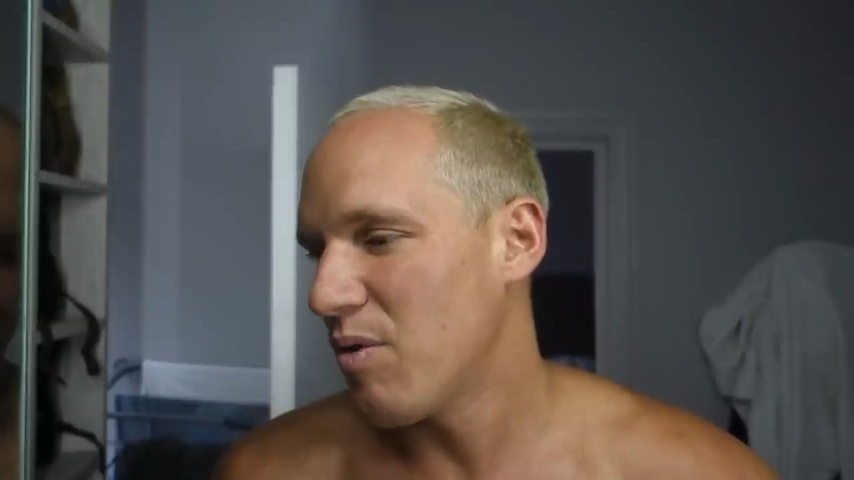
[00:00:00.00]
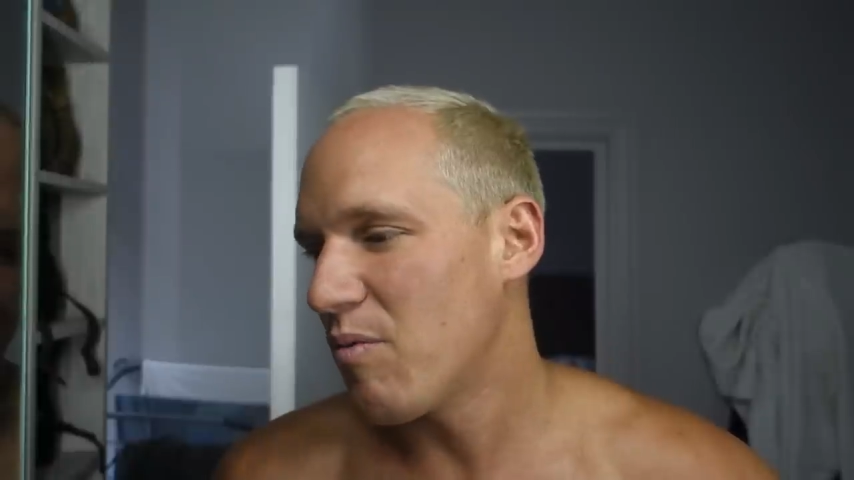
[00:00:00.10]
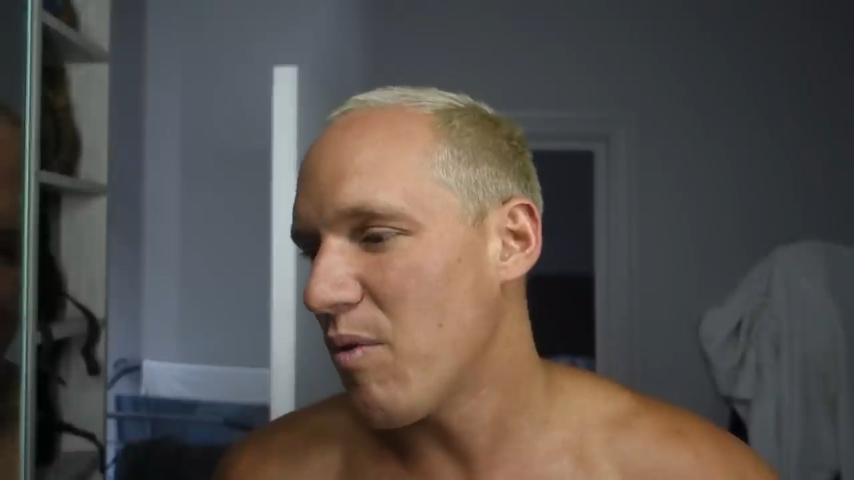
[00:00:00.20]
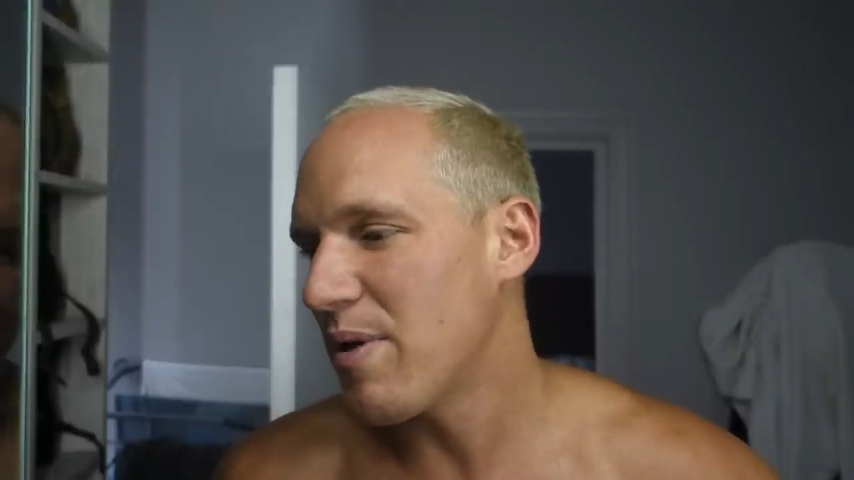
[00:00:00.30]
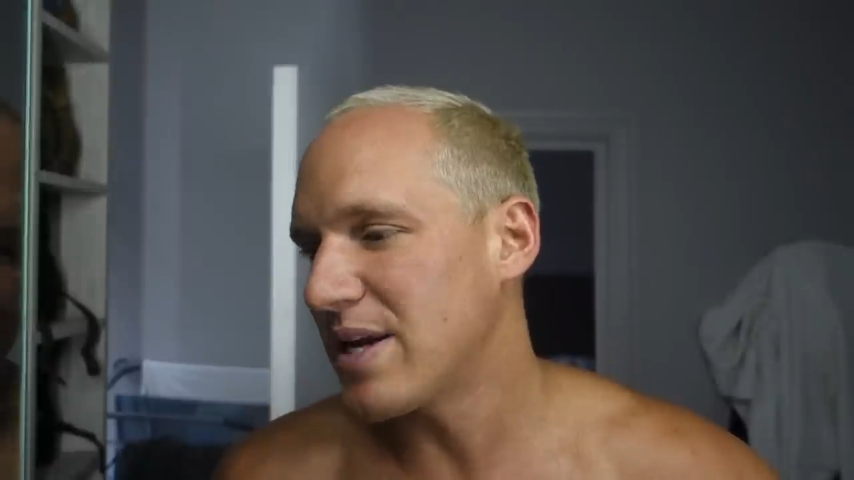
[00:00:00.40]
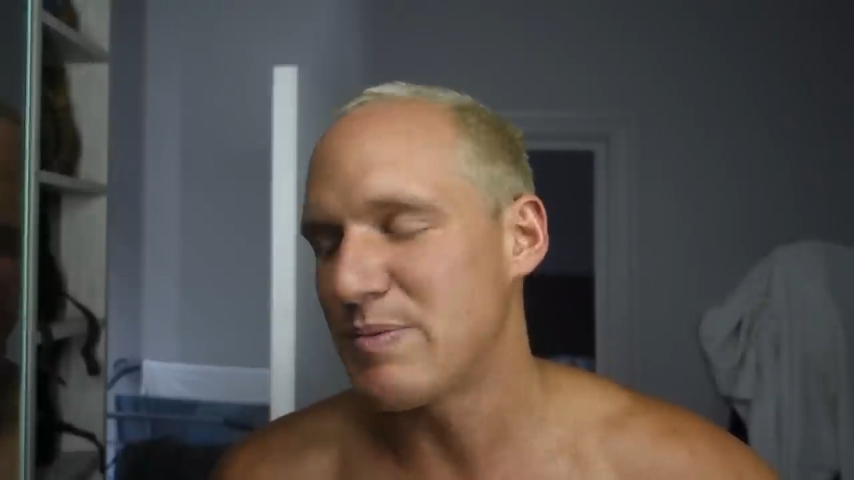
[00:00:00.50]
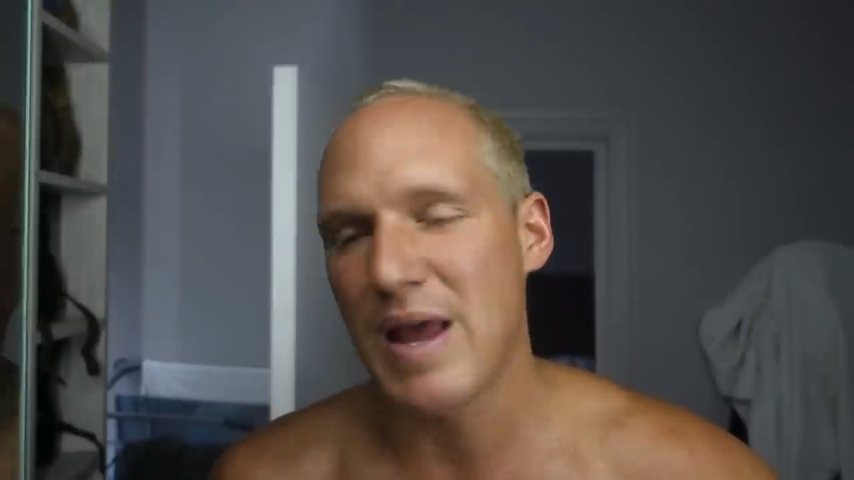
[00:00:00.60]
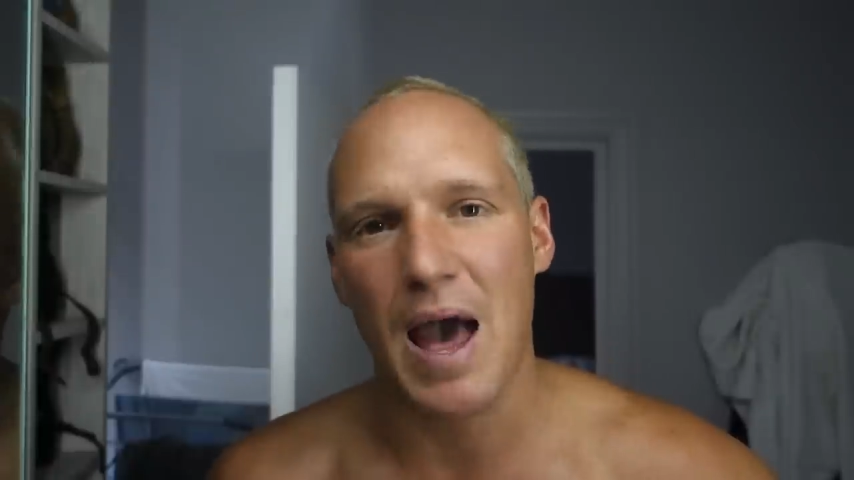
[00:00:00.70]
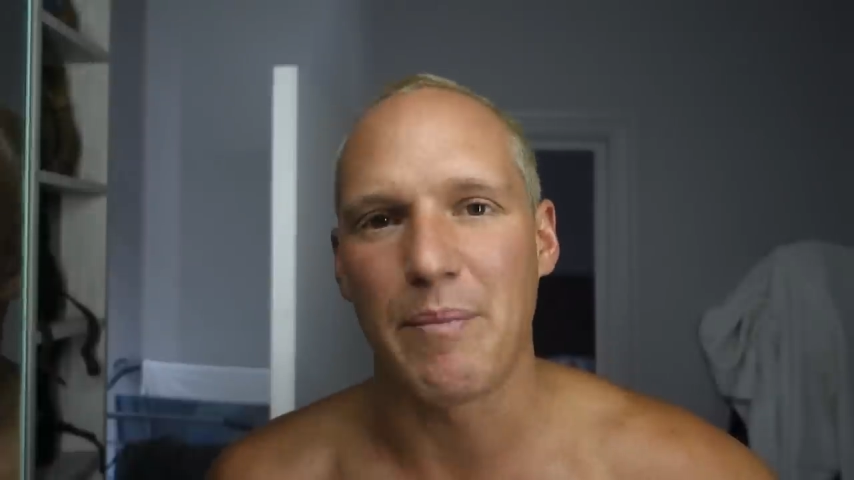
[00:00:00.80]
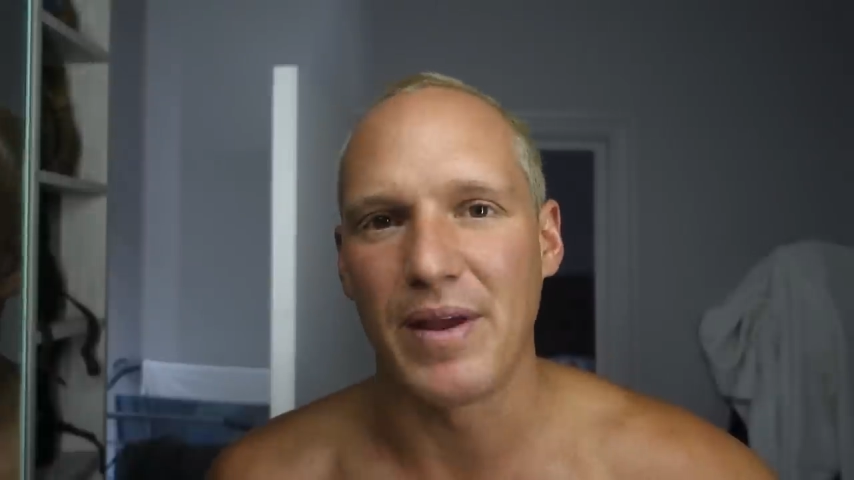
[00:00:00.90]
What makes me
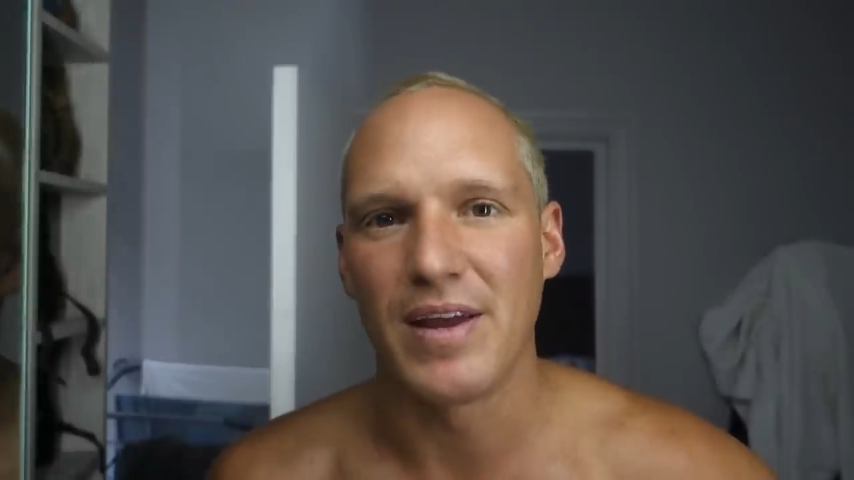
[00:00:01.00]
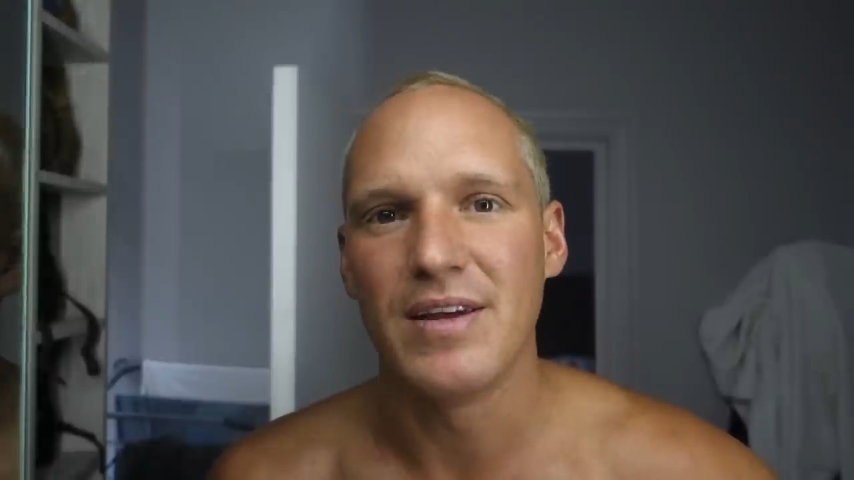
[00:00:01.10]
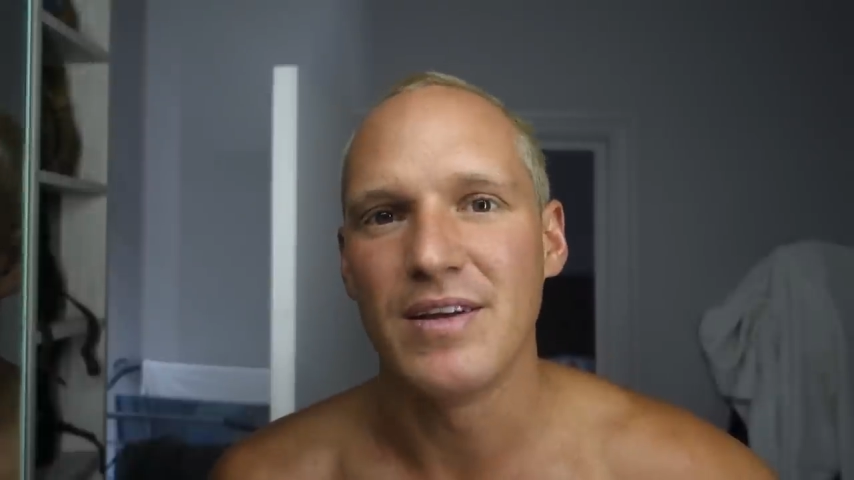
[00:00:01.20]
happy?